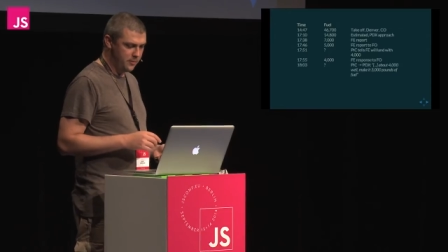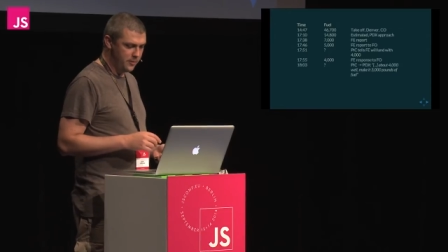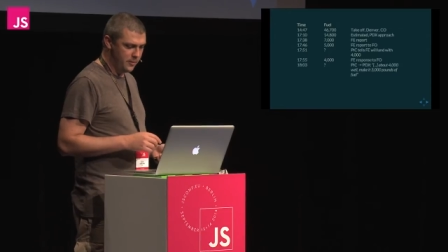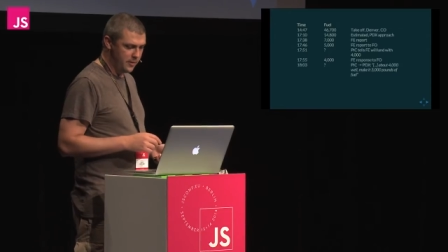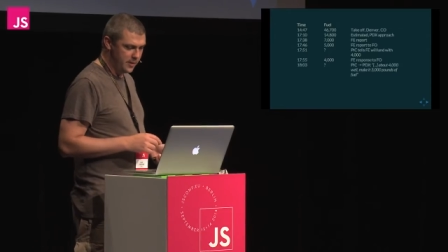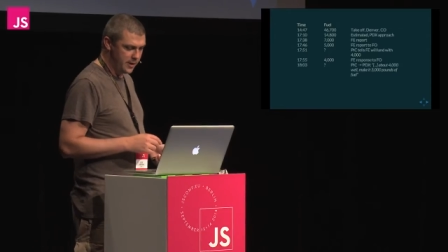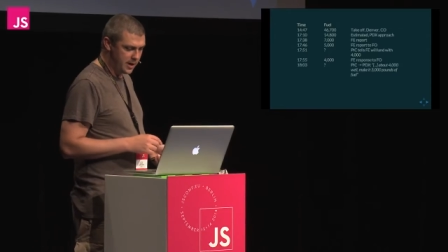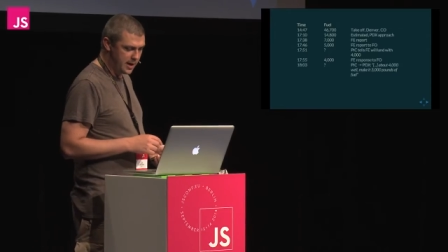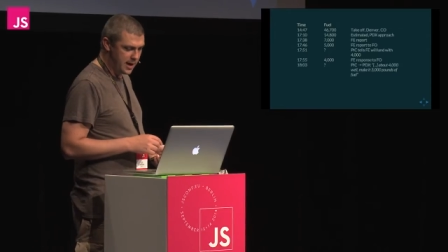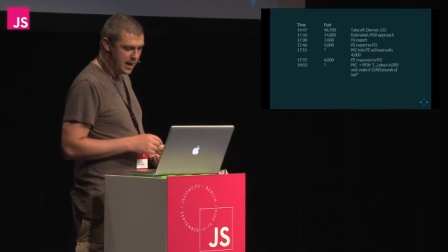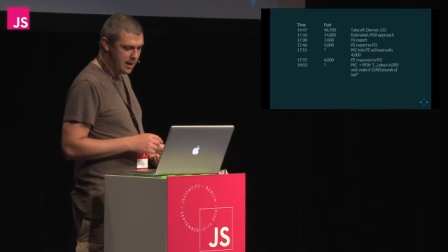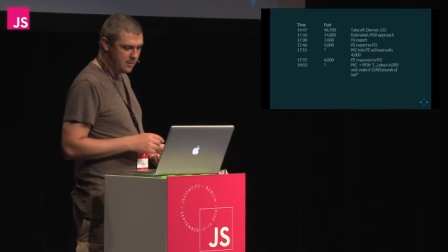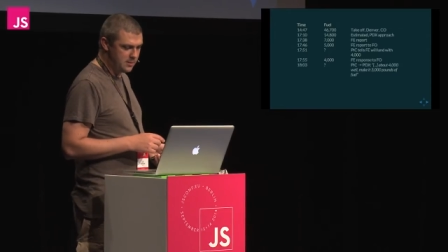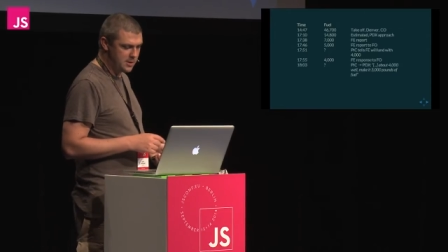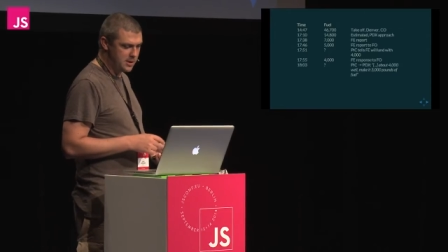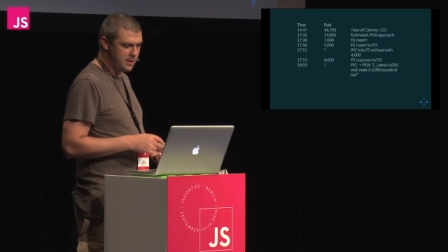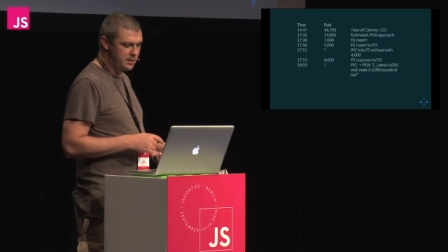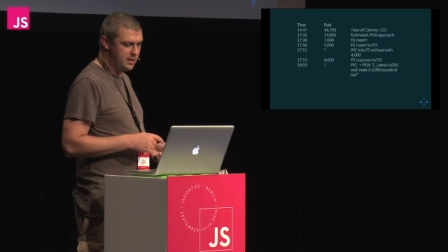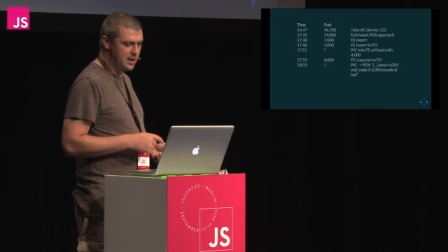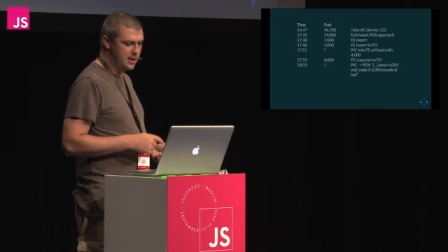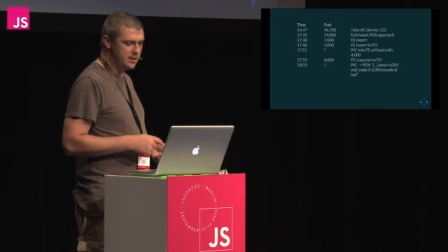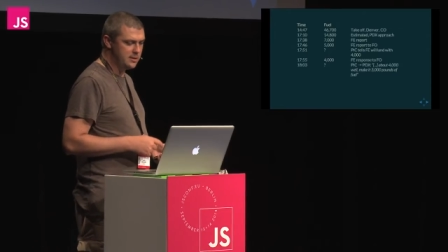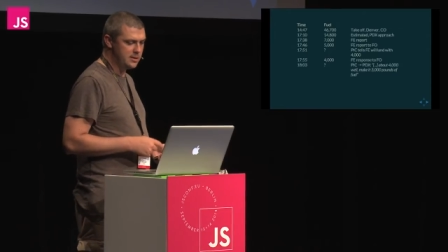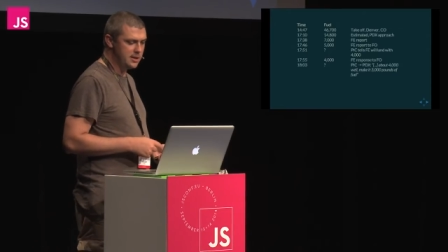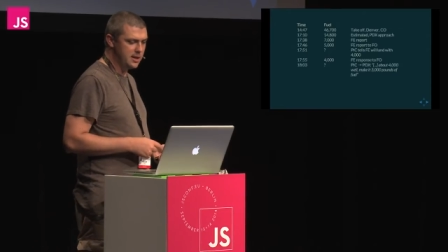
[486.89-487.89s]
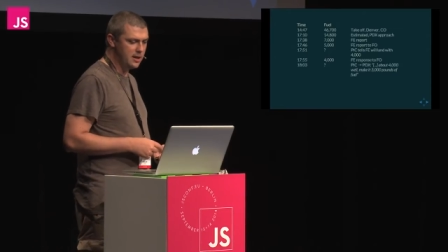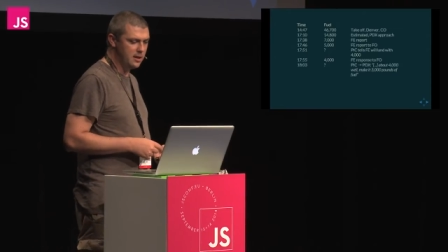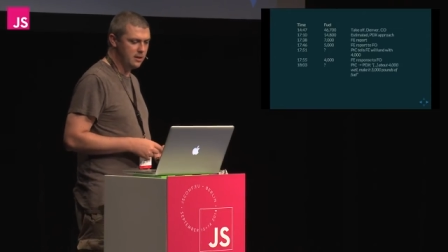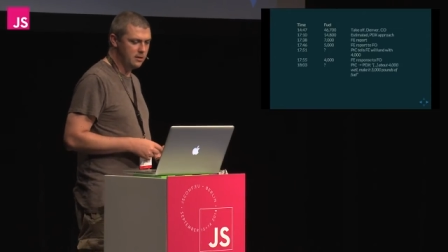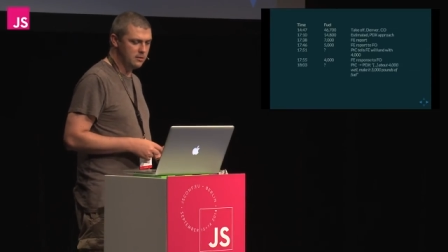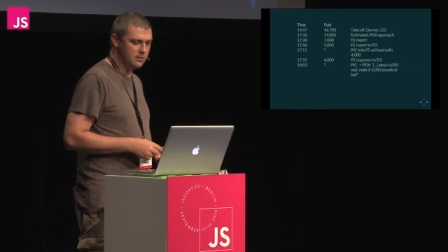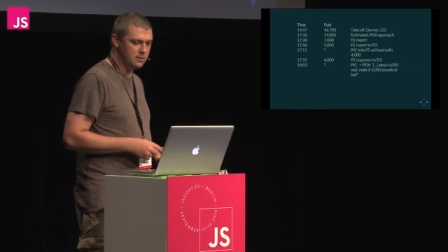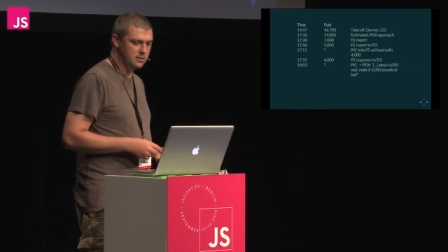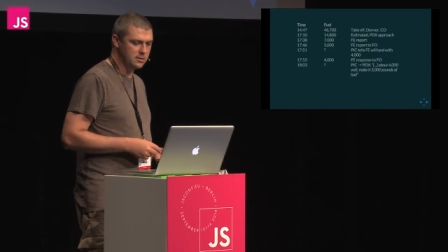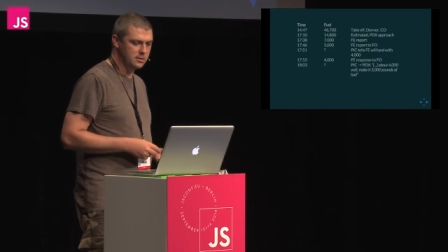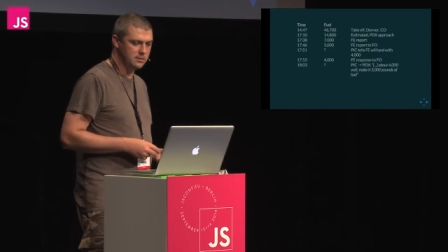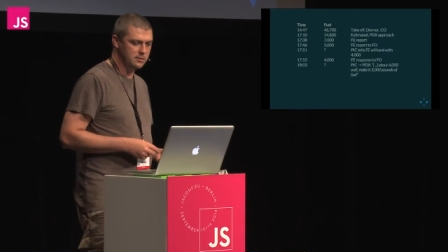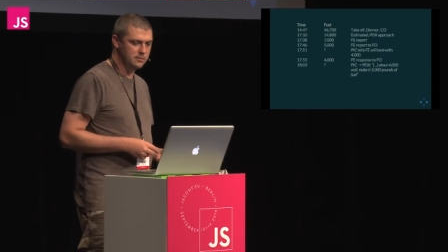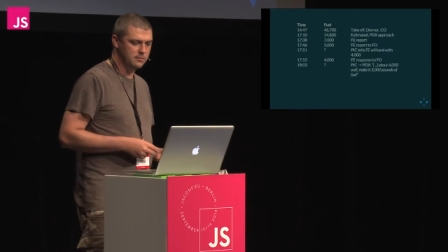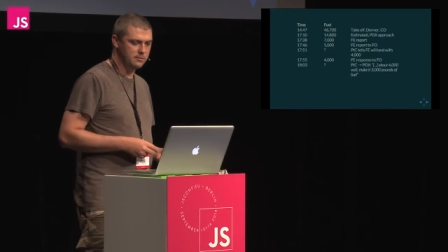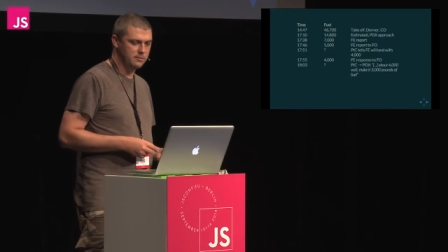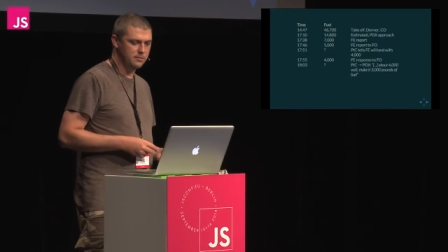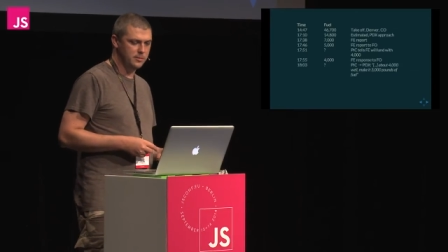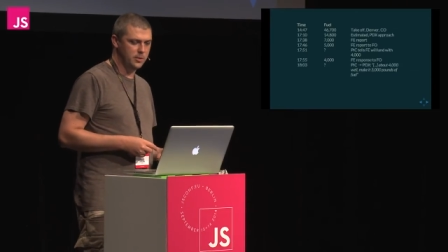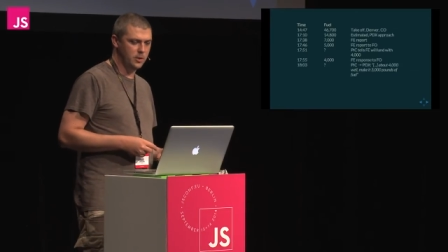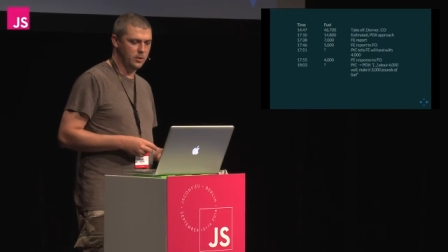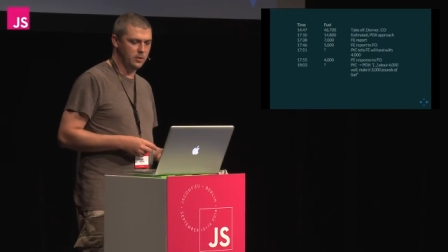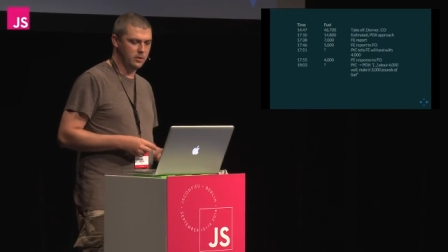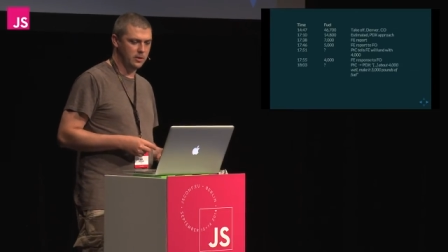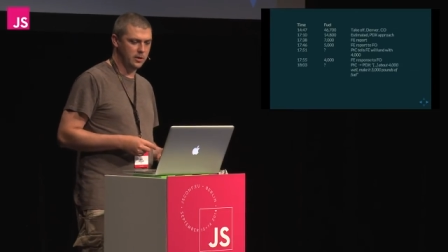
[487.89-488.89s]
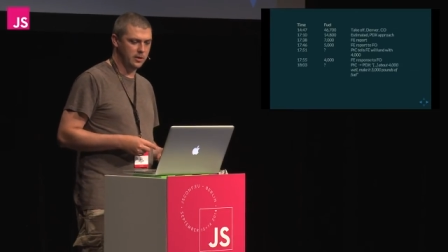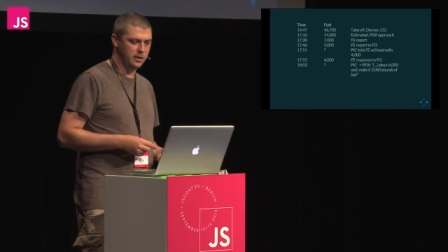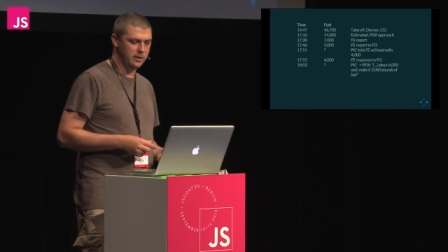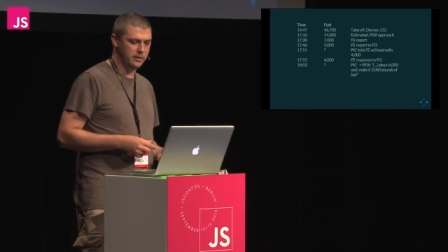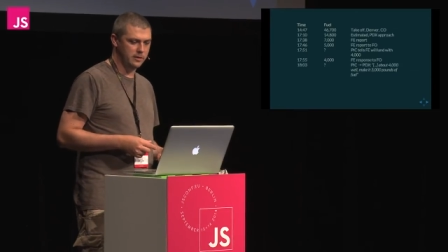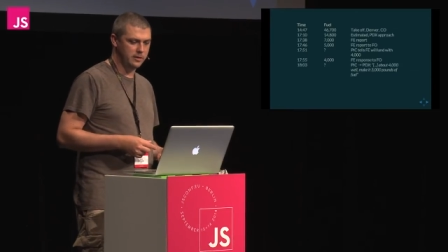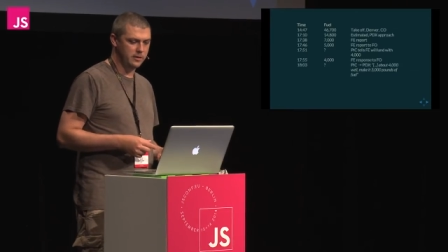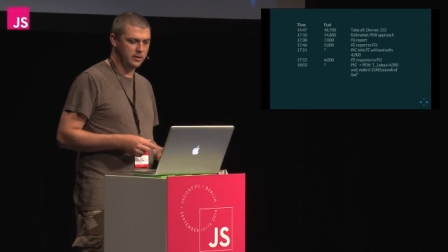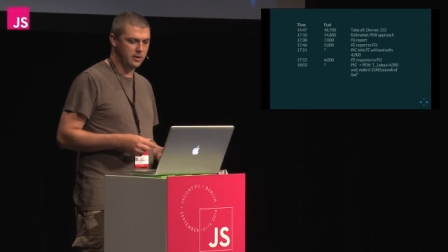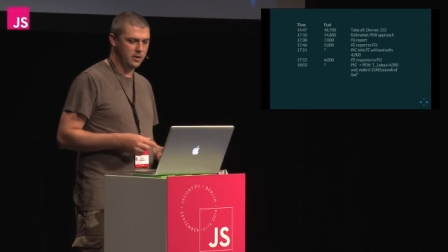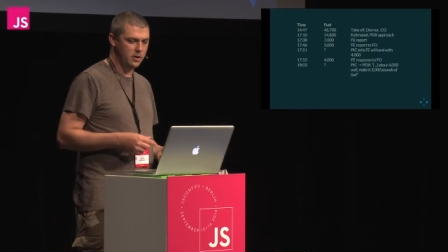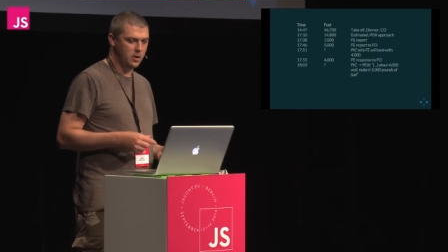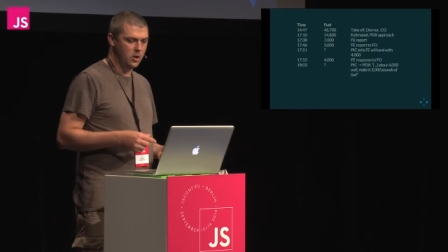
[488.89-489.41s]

the captain then tells Portland,